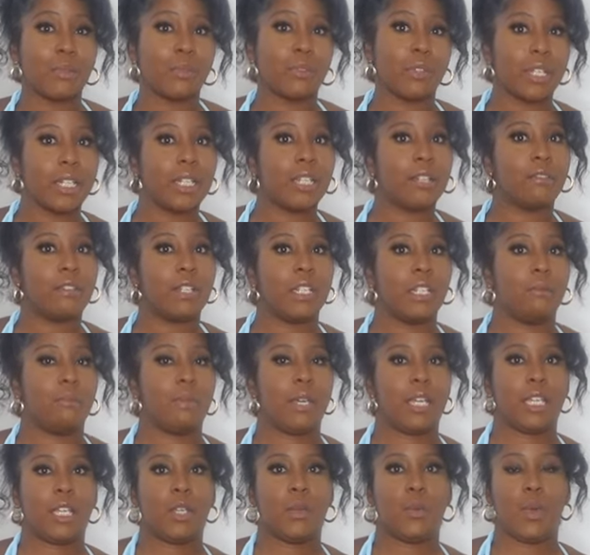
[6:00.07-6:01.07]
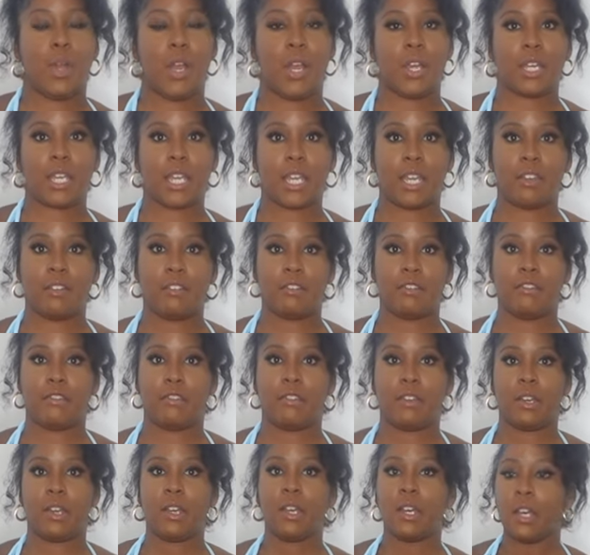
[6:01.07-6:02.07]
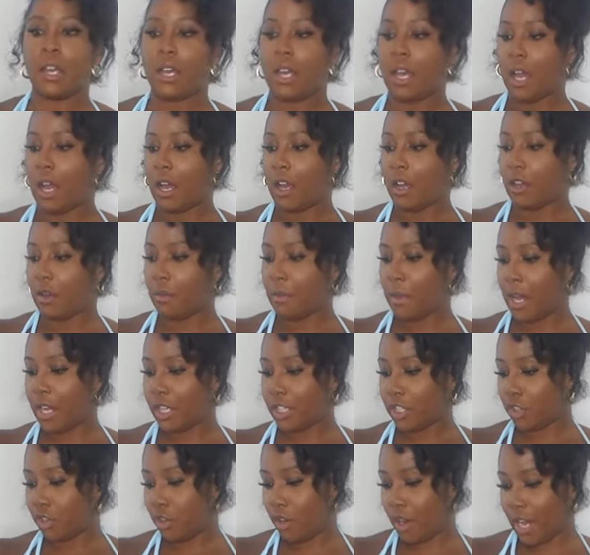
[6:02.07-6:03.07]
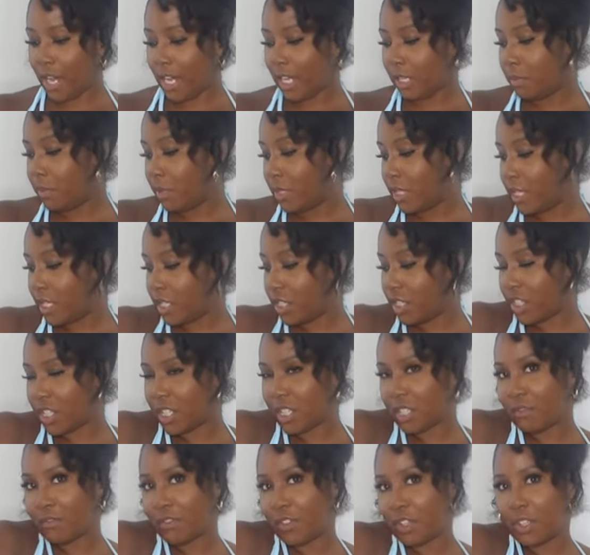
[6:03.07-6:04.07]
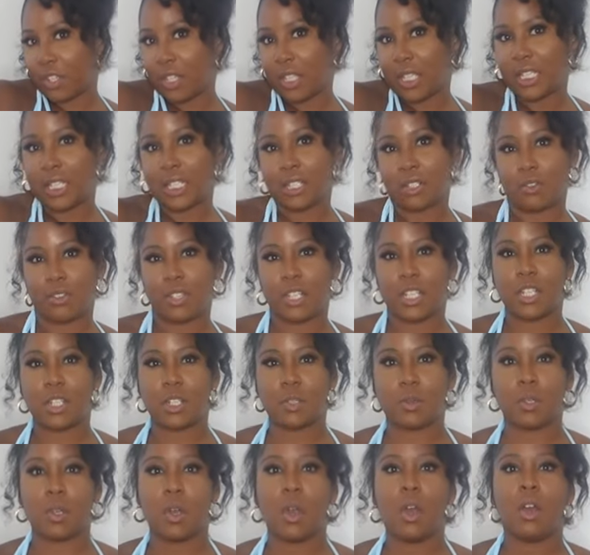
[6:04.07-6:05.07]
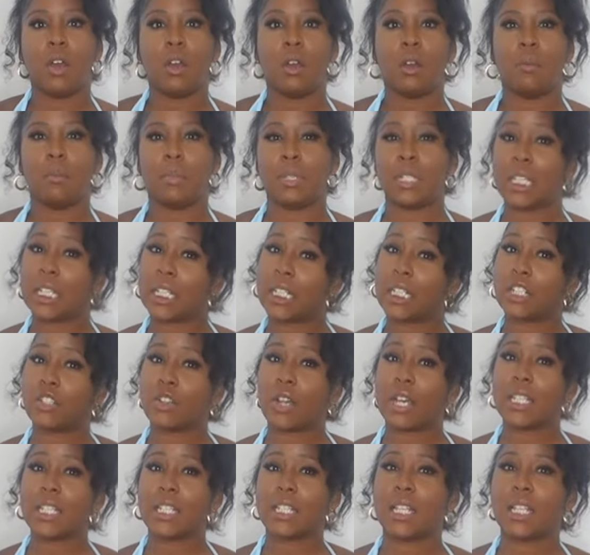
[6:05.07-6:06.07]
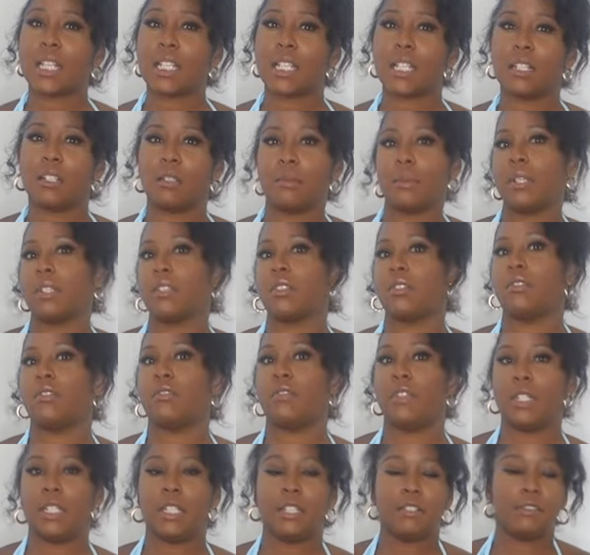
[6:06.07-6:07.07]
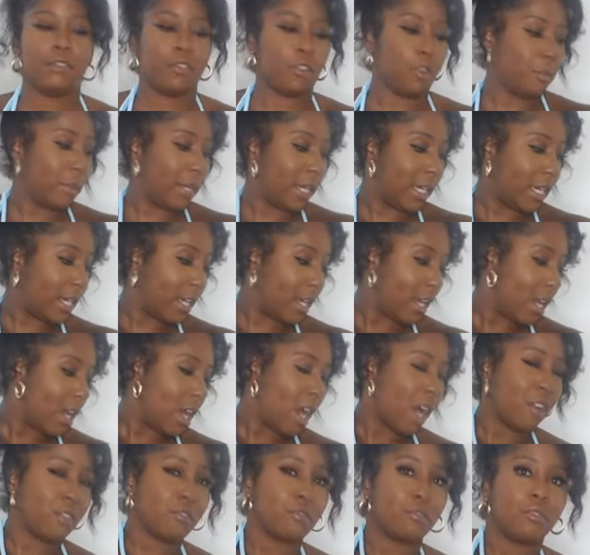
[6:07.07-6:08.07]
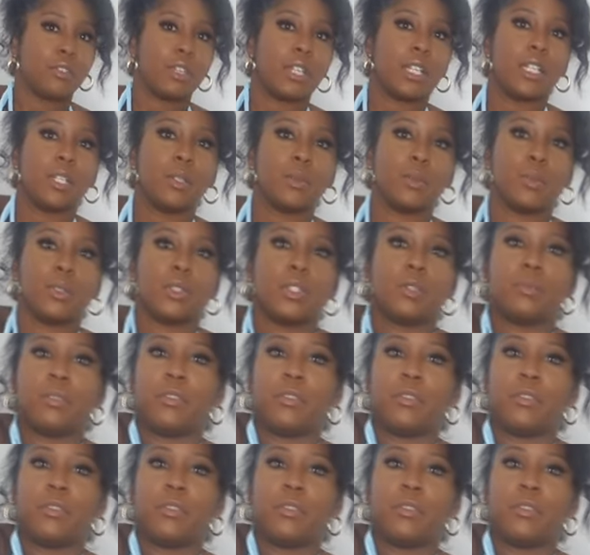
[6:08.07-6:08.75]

really, really make it work if I tried, but there's just a few things on this particular dress that is a little bit too fiddly for me. I really would